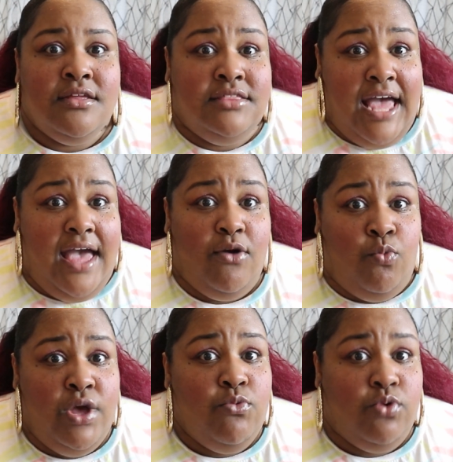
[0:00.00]
that
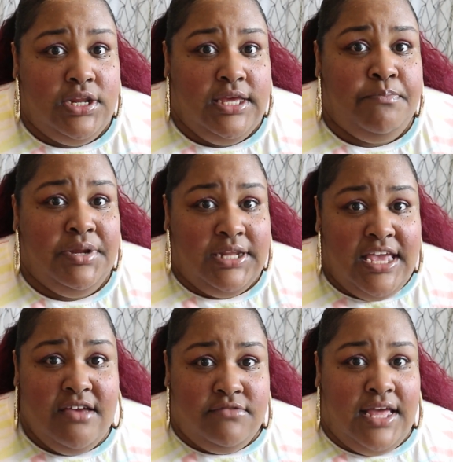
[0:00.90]
we really
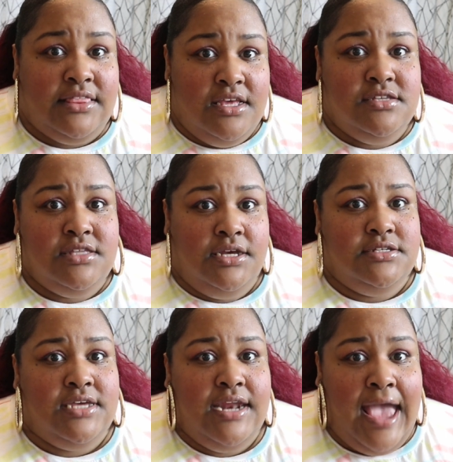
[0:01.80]
believe that these
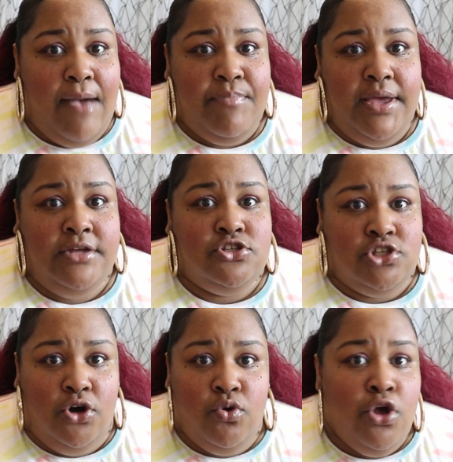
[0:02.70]
things can happen, and
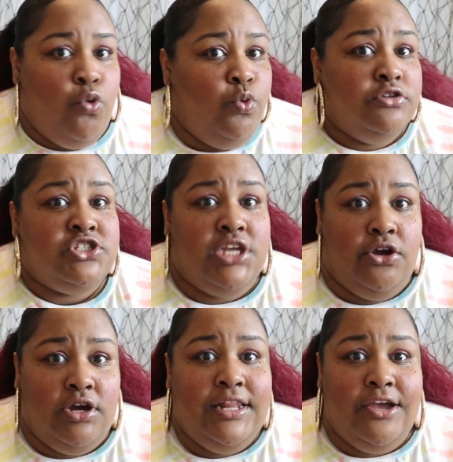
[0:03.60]
so we'll
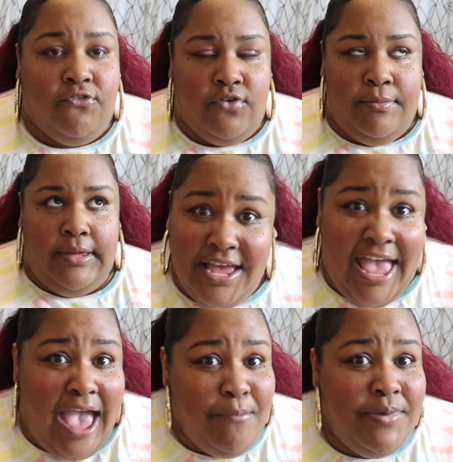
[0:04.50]
steer clear from it. It
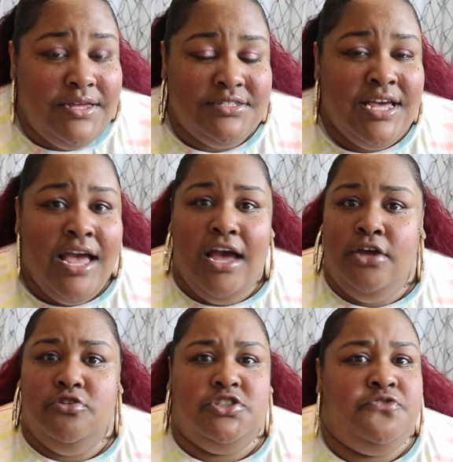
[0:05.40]
happens and
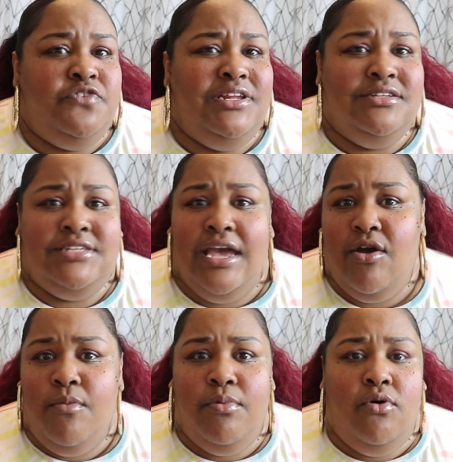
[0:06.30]
you're just feeling
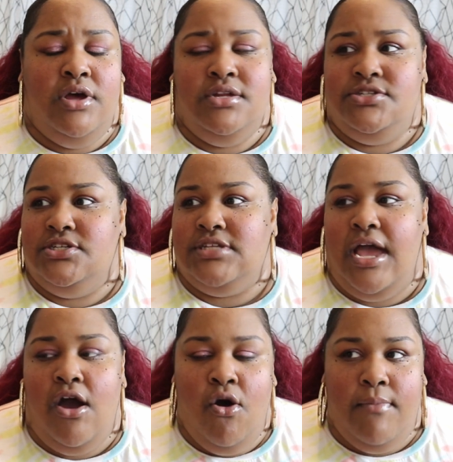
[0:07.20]
terrible, and it's just
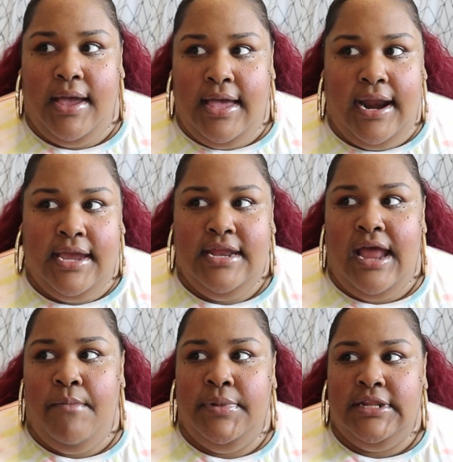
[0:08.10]
like, oh my God, I
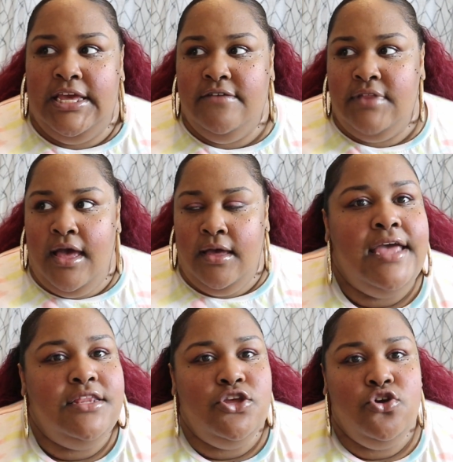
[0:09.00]
cannot believe that.
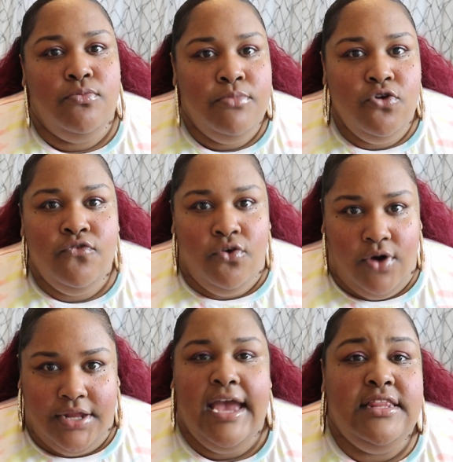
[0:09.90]
And then you'll move
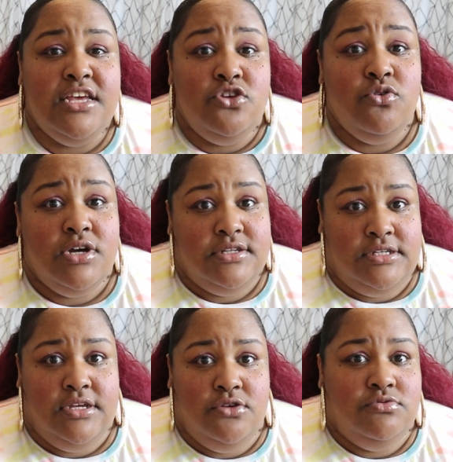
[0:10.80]
on, and then you'll
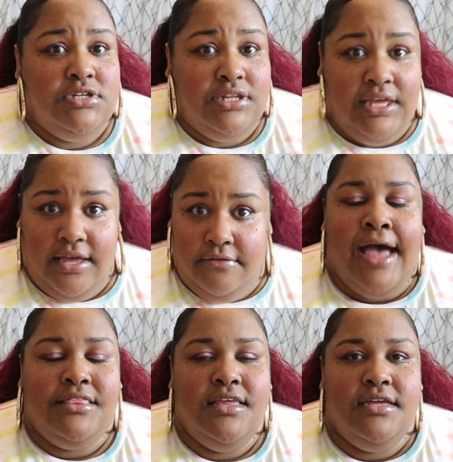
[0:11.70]
continue to live. I
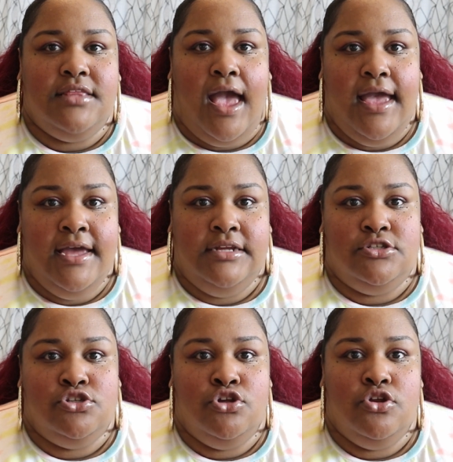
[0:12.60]
think that it's